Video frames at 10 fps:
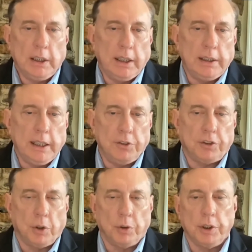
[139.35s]
and then
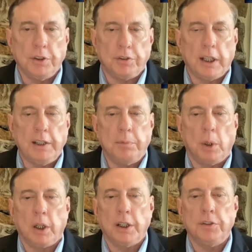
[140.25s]
sold in the slave
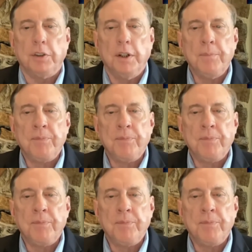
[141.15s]
markets.